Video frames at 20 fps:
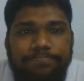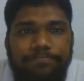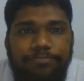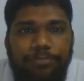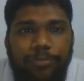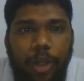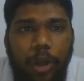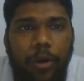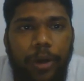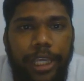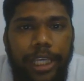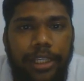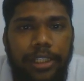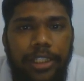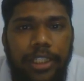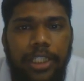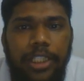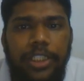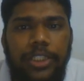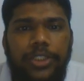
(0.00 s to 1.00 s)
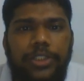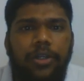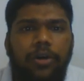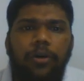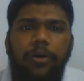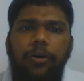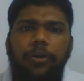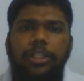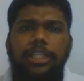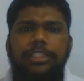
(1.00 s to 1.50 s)
Okay,
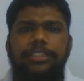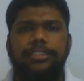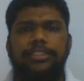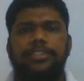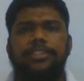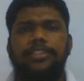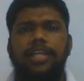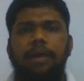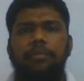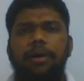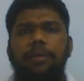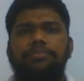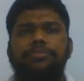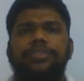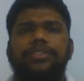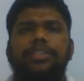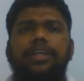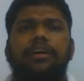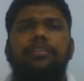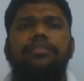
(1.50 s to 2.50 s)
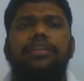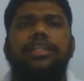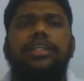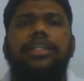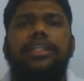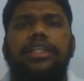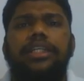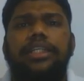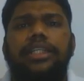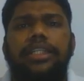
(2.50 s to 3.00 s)
so this sum up
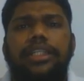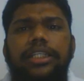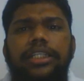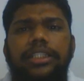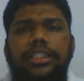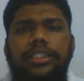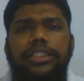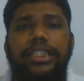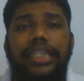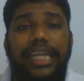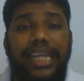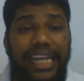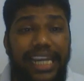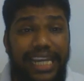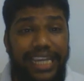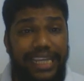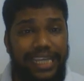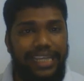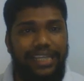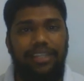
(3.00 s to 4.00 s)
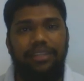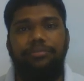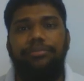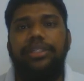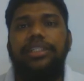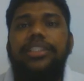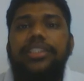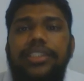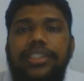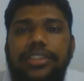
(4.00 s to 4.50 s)
our 3D
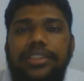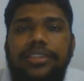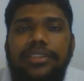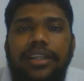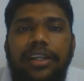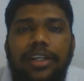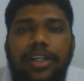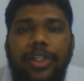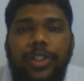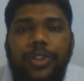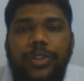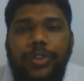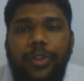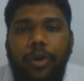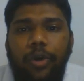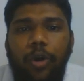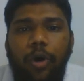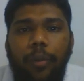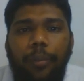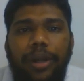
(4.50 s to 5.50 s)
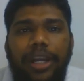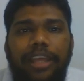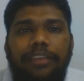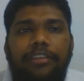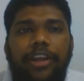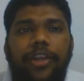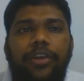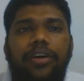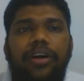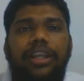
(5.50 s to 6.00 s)
elements. So normally
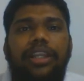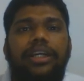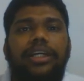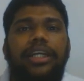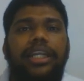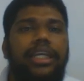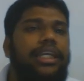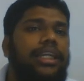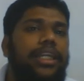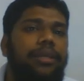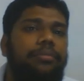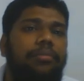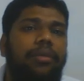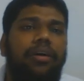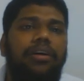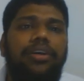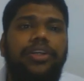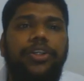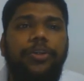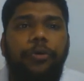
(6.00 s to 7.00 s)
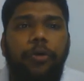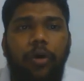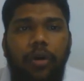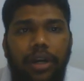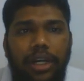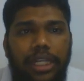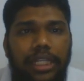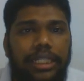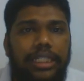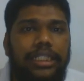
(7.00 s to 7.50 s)
when you are learning D block, you
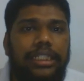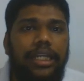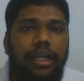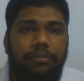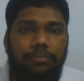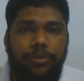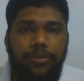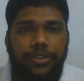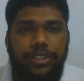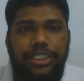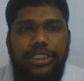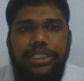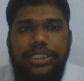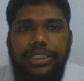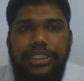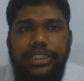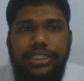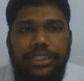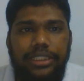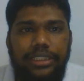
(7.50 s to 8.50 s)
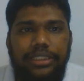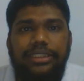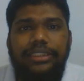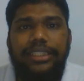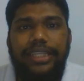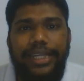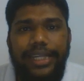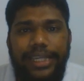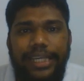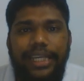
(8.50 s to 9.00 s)
only learn up to this
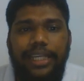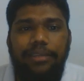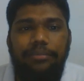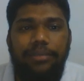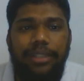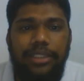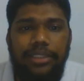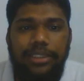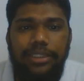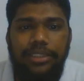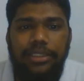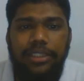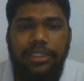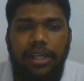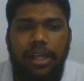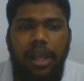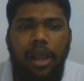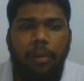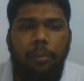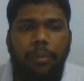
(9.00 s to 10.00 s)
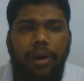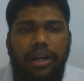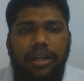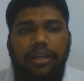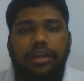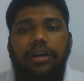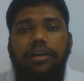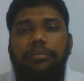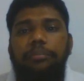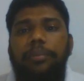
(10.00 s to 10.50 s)
3D elements,
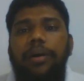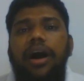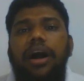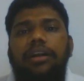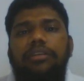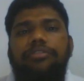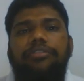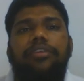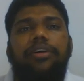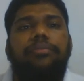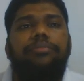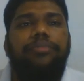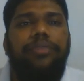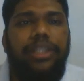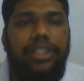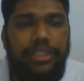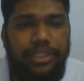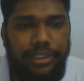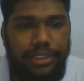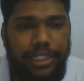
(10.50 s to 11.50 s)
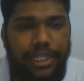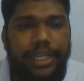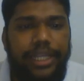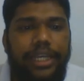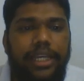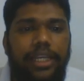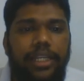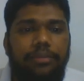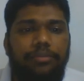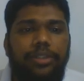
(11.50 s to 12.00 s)
but apart from these
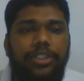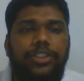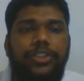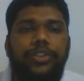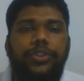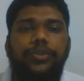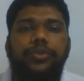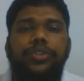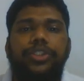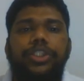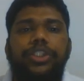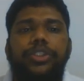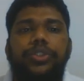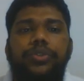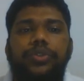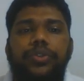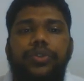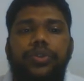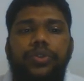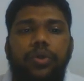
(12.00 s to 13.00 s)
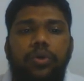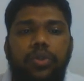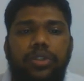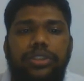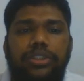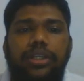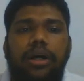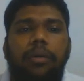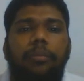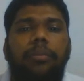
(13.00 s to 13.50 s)
3D elements, you need to know
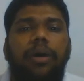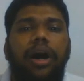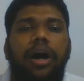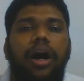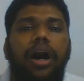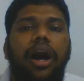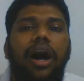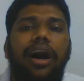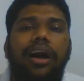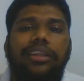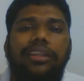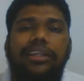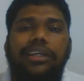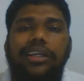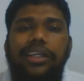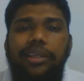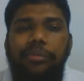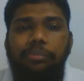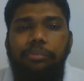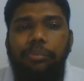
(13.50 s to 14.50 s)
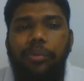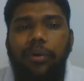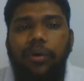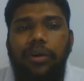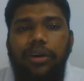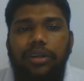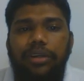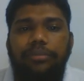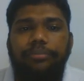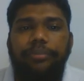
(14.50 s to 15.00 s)
some other
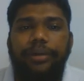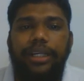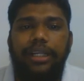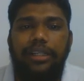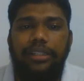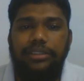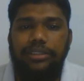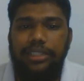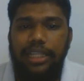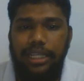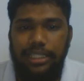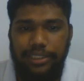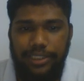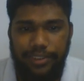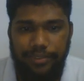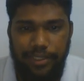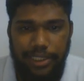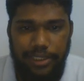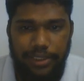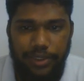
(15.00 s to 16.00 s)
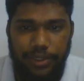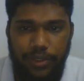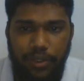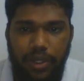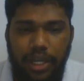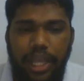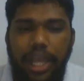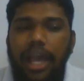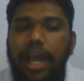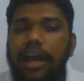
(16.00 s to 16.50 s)
important metals as well. So
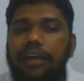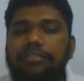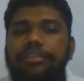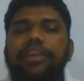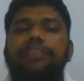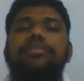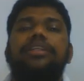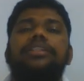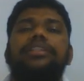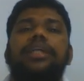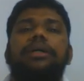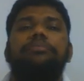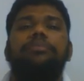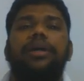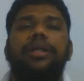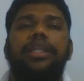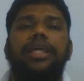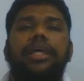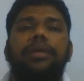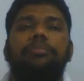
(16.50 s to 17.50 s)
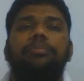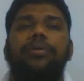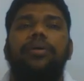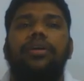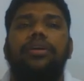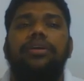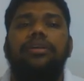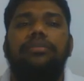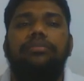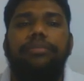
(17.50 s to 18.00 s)
I have given some other
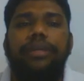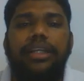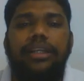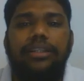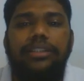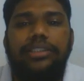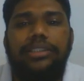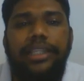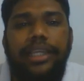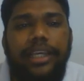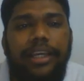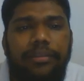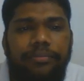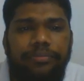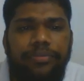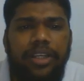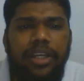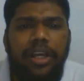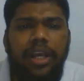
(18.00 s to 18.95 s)
important metals here.